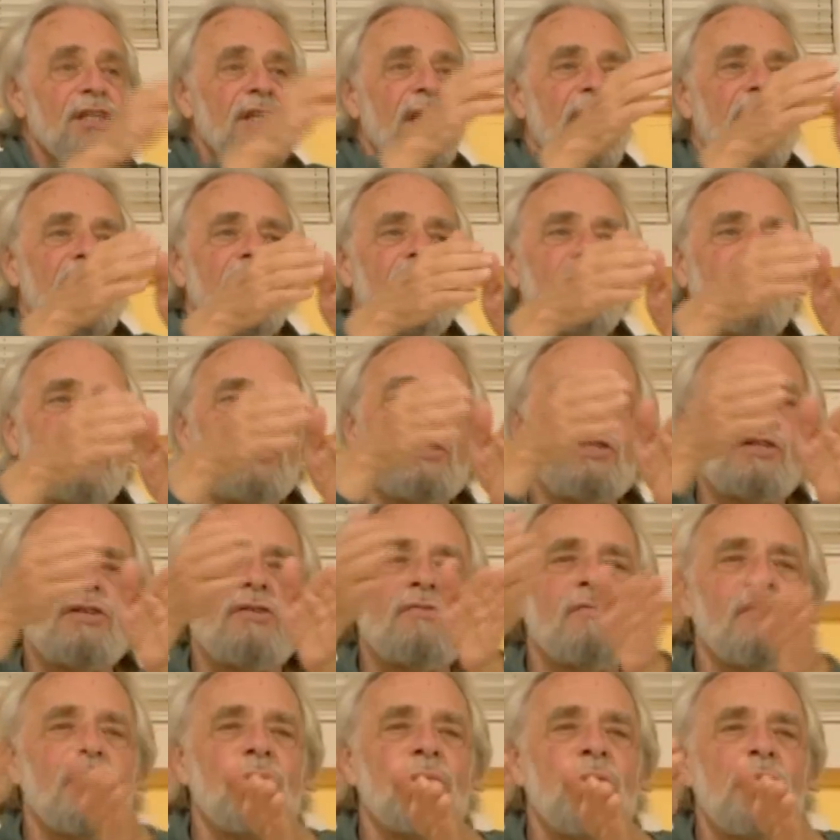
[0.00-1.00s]
that question
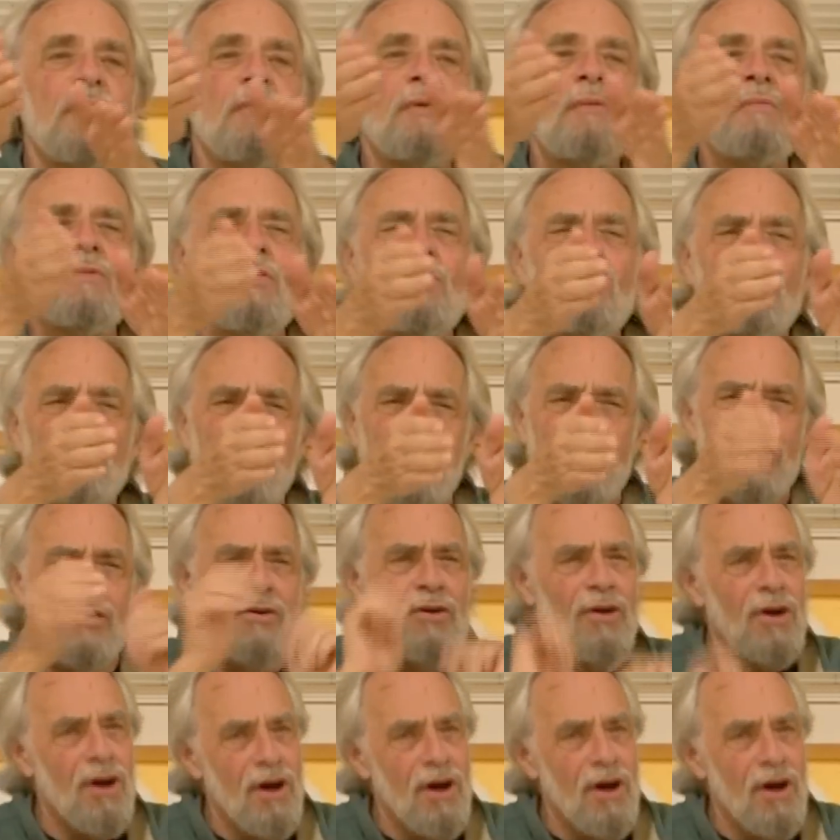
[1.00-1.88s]
will be removed later